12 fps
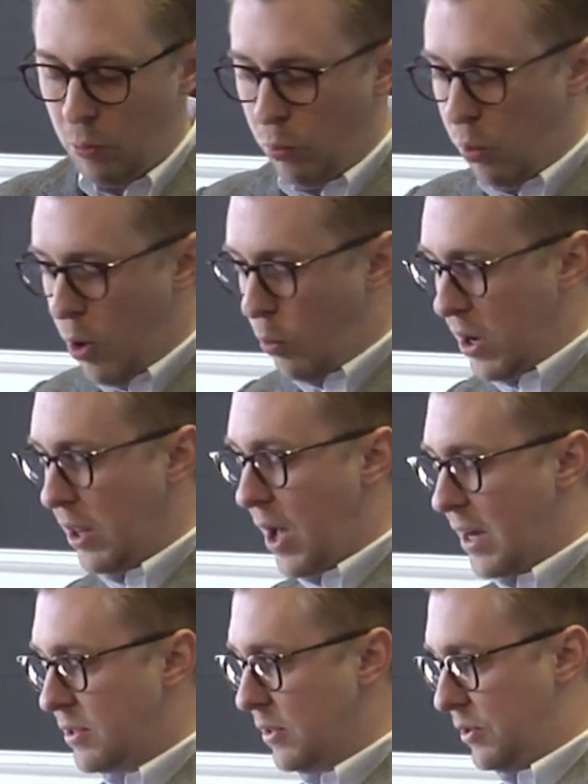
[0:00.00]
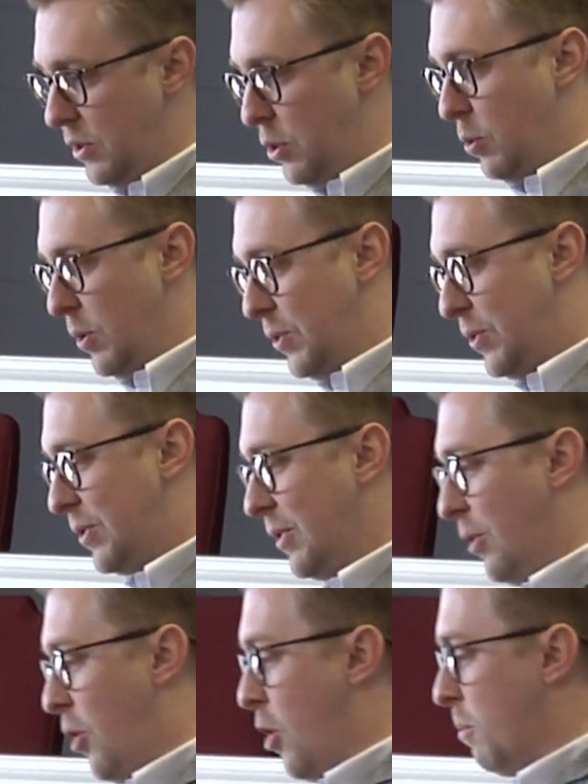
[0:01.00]
What we like to do is,
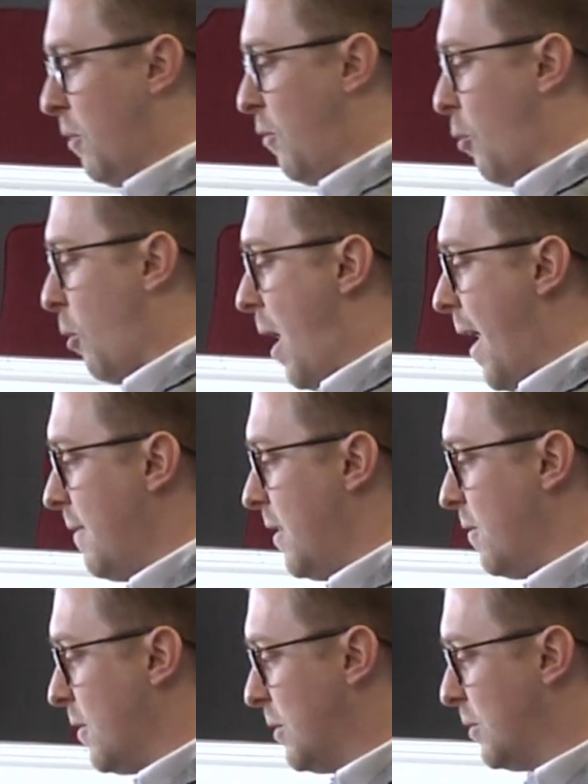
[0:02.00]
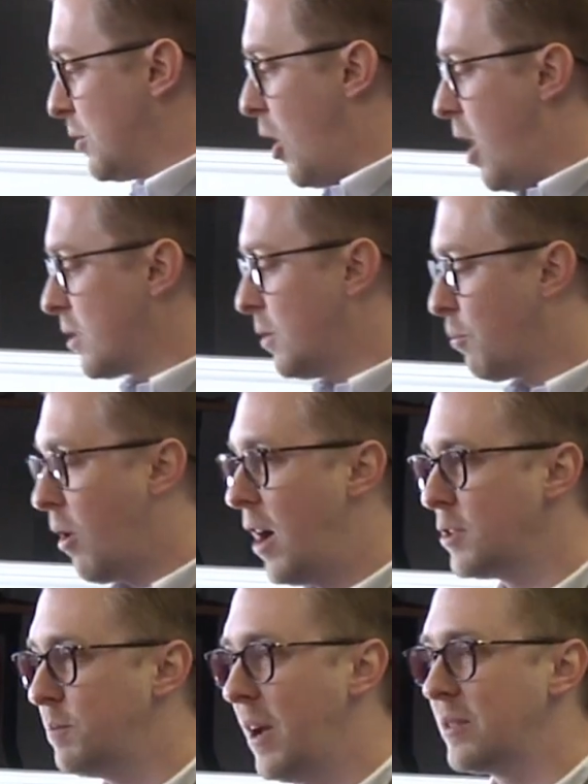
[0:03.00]
long before I've even talked to
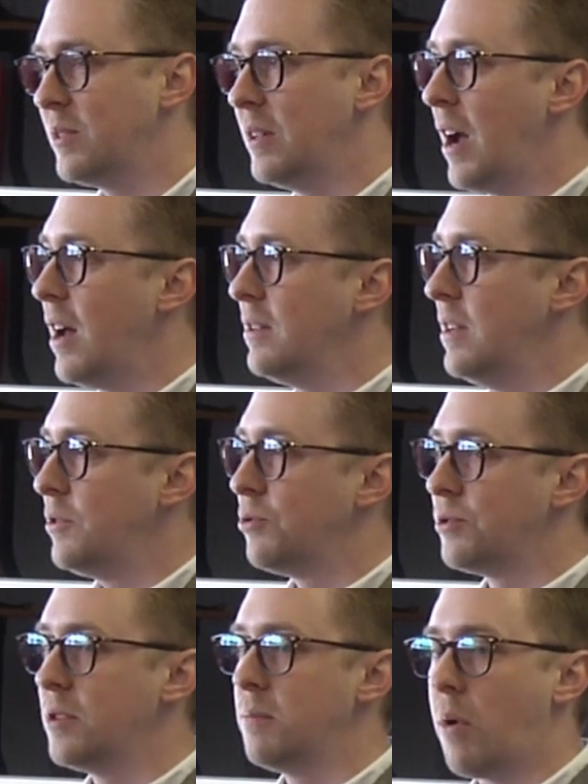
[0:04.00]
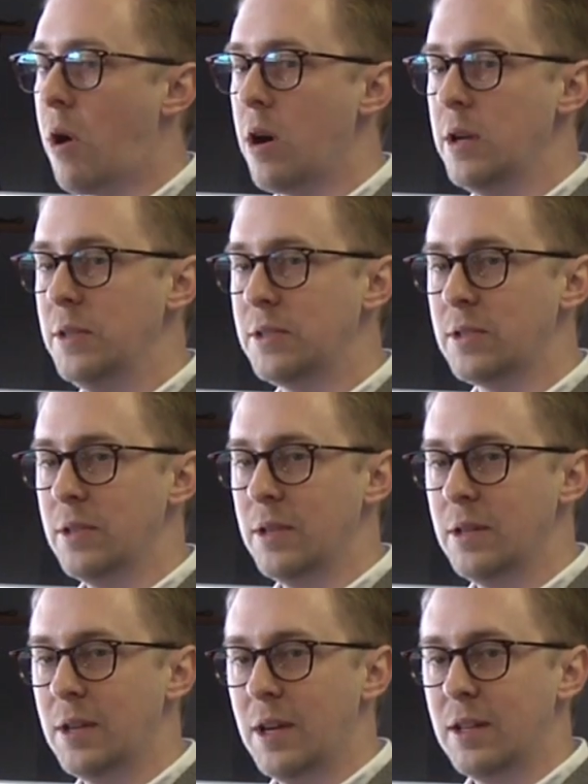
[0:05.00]
prospects and gotten interested parties to